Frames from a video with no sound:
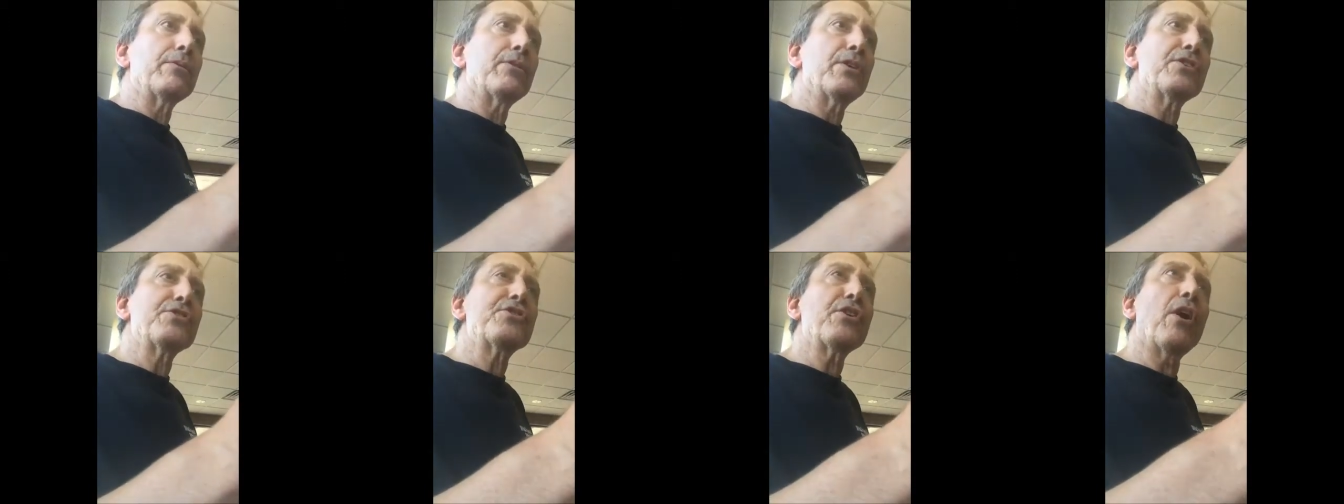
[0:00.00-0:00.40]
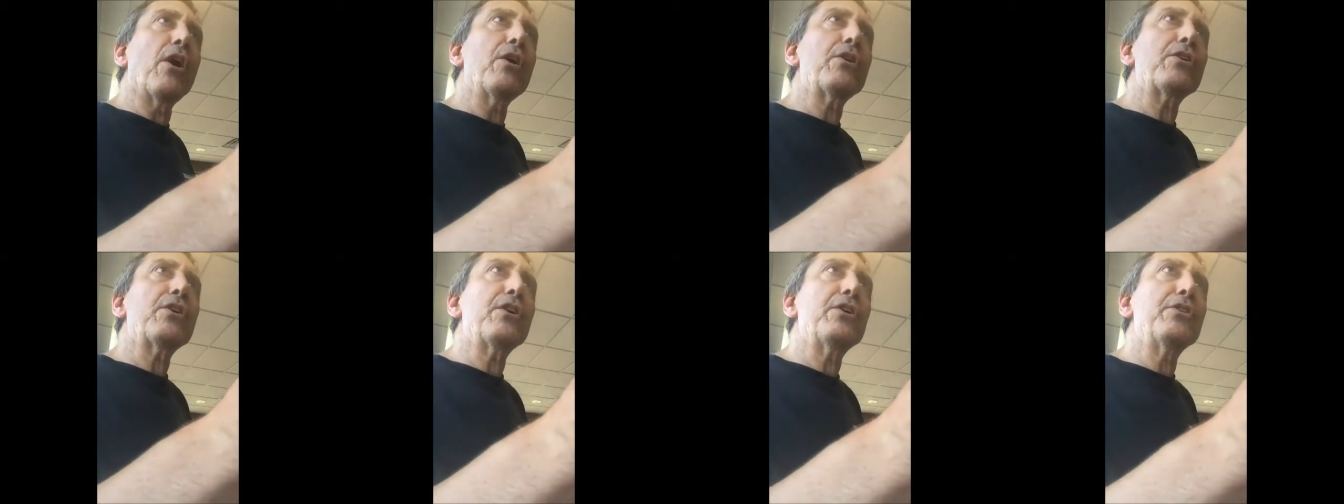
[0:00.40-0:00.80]
Does
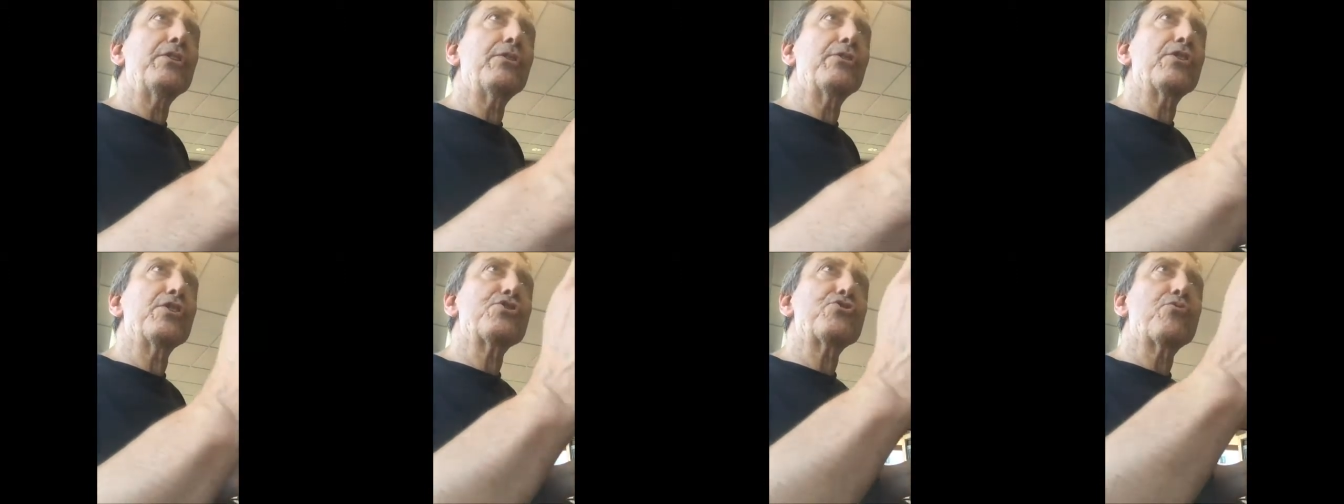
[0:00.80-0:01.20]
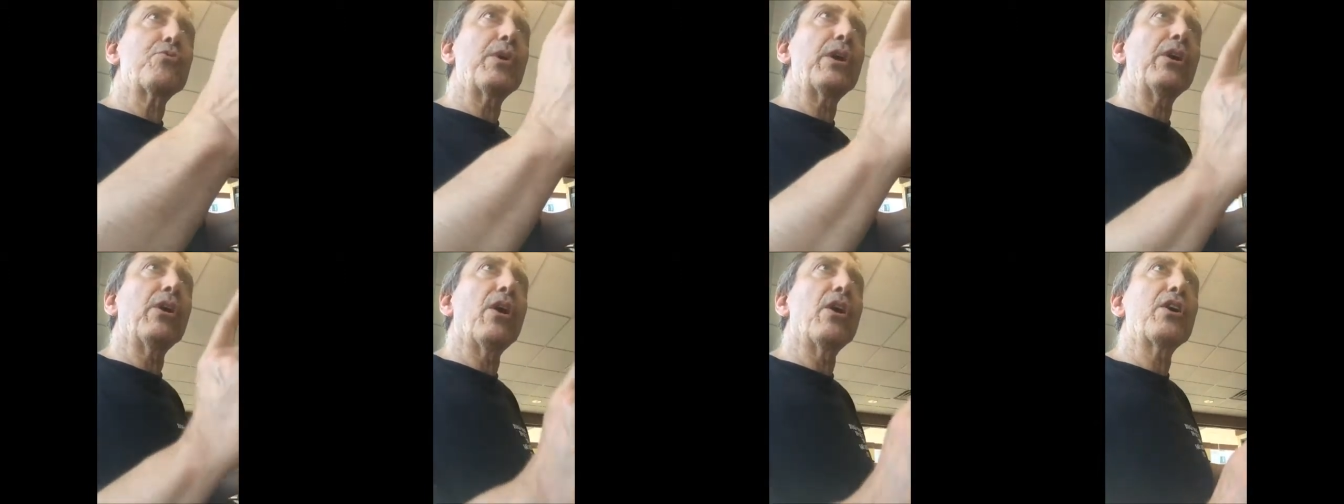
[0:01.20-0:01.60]
uncon does
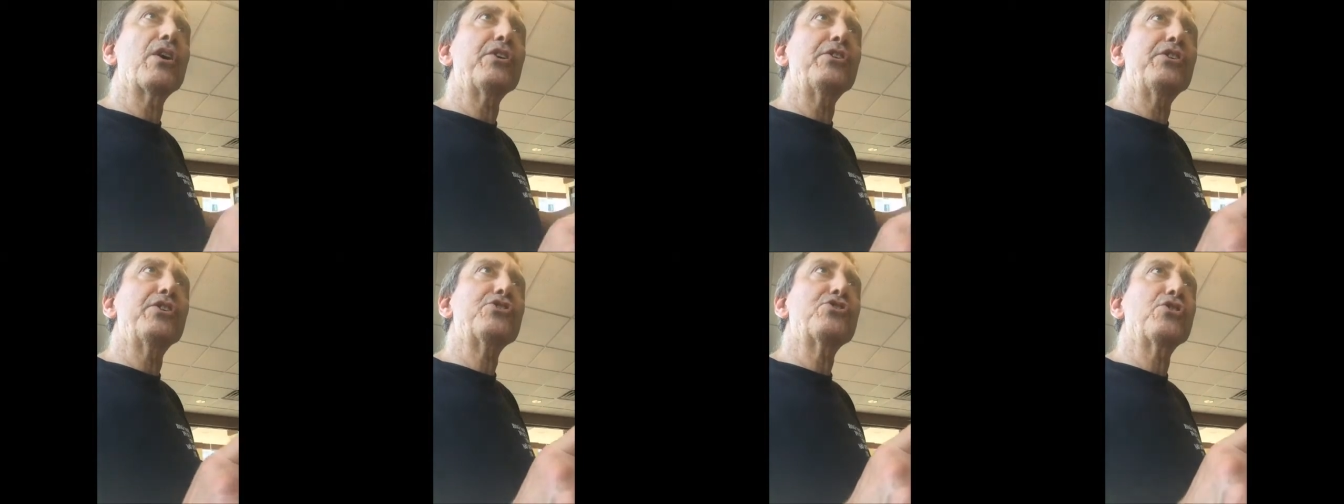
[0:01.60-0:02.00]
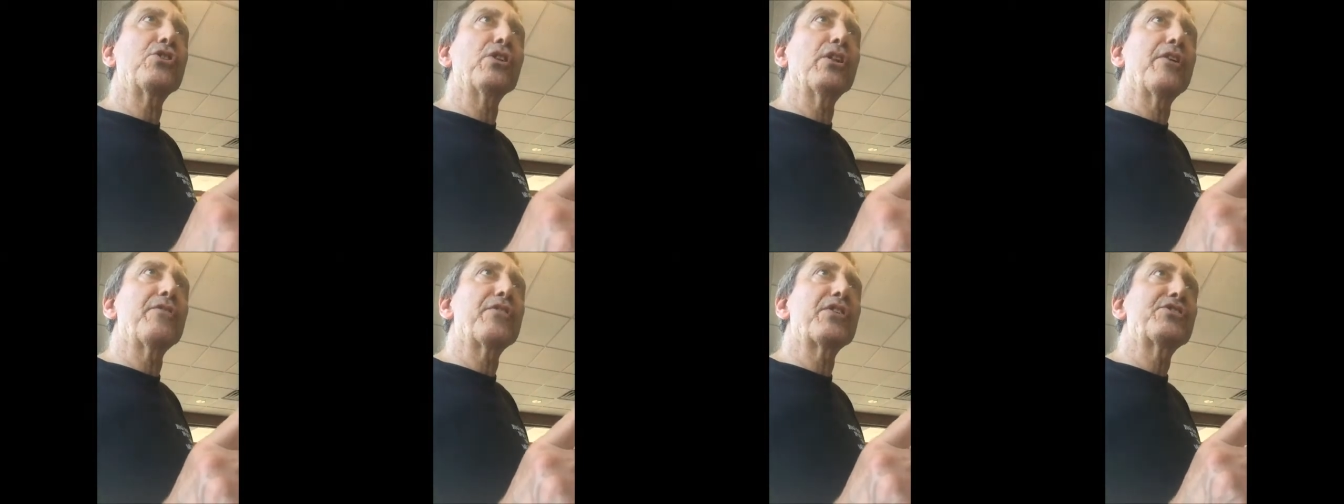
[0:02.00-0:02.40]
real
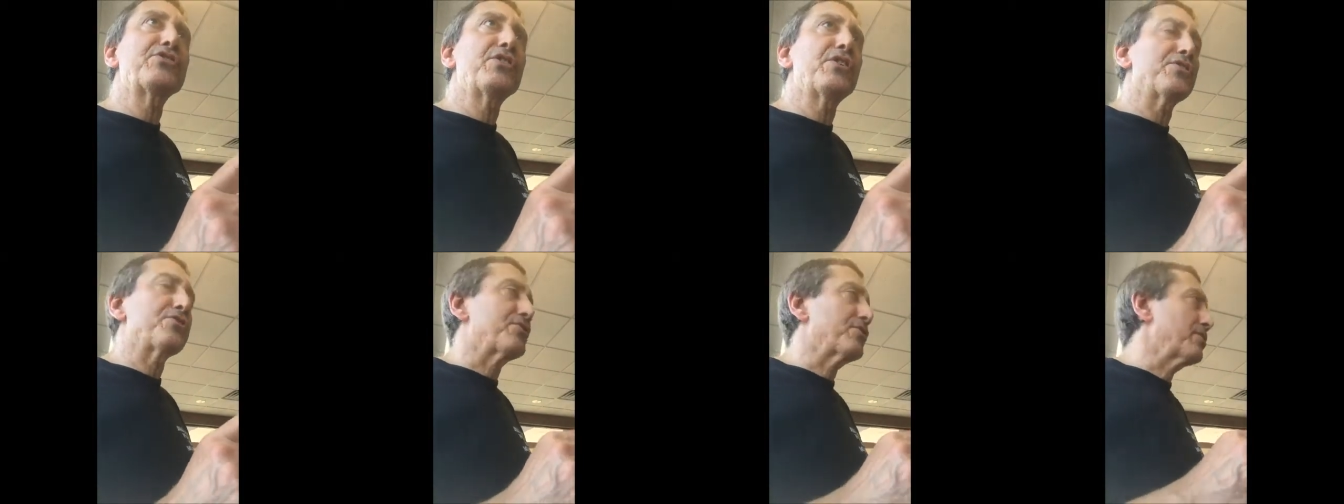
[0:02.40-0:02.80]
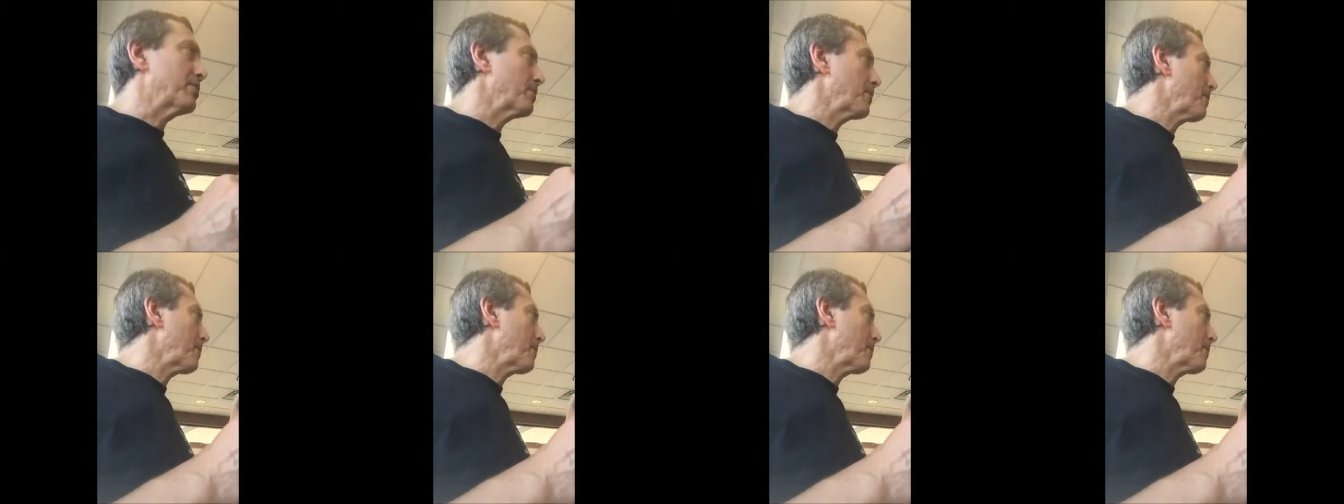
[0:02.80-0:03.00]
unconditional love exist?